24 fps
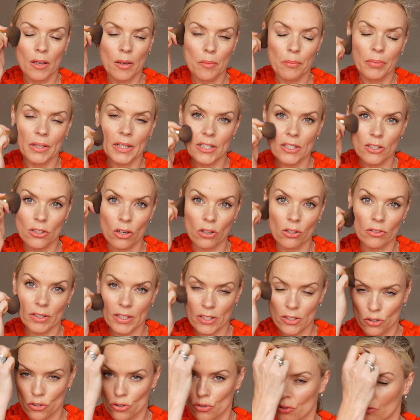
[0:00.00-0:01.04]
But it's got
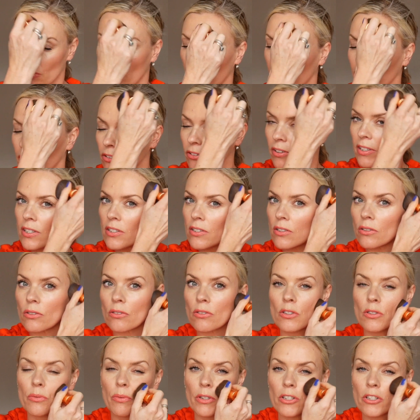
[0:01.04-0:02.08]
these
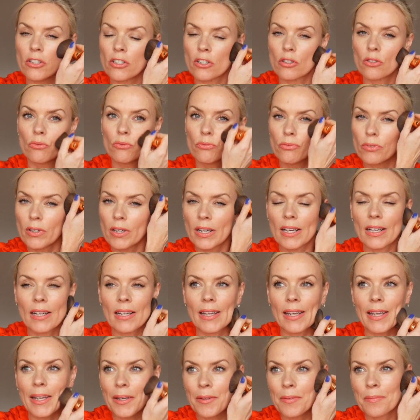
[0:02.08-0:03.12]
tri-crystals which just
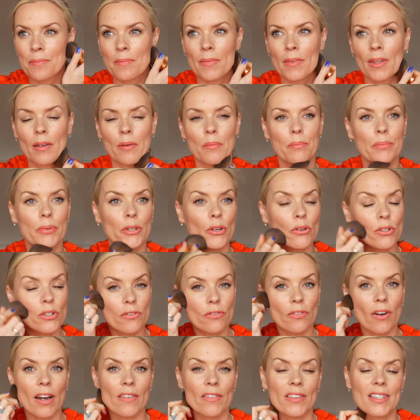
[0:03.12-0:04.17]
really
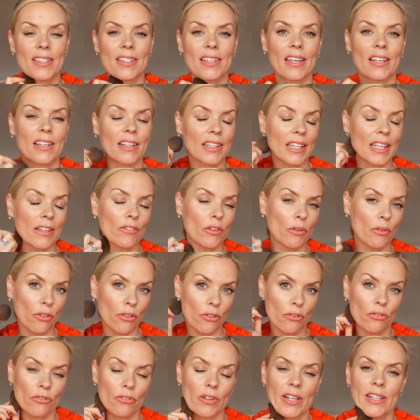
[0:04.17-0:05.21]
beautify the skin and give you a
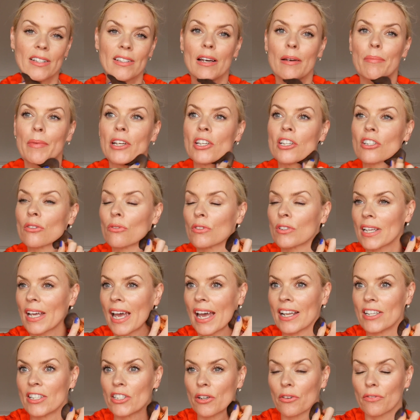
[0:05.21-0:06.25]
3-dimensional
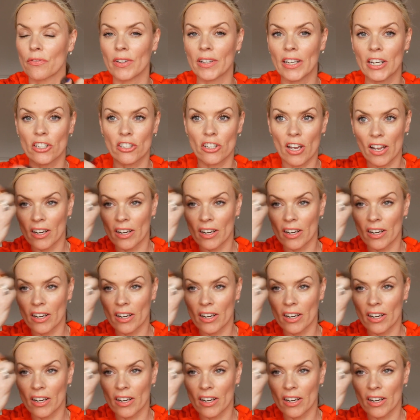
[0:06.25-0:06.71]
tan to your finish.